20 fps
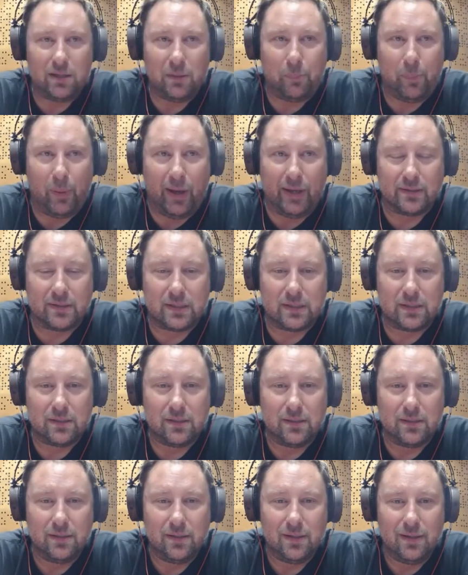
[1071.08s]
depends.
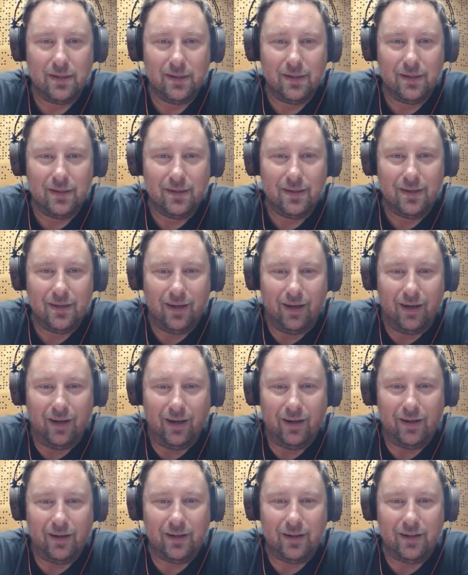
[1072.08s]

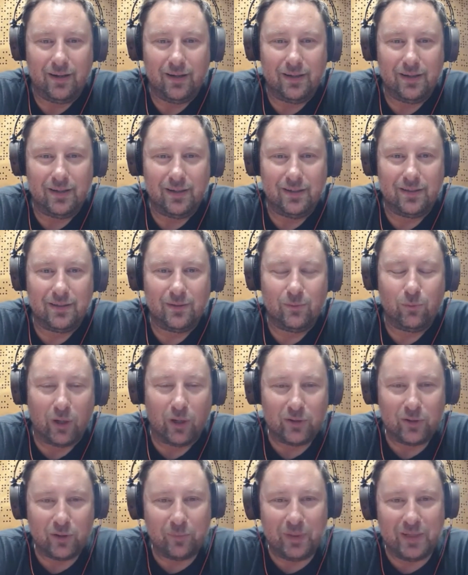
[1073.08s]

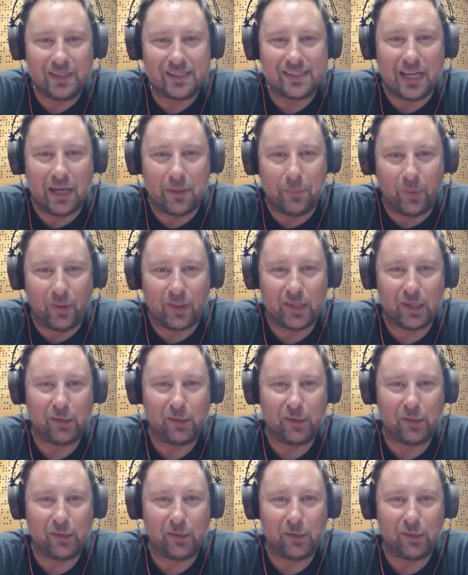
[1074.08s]
What do you mean sampled?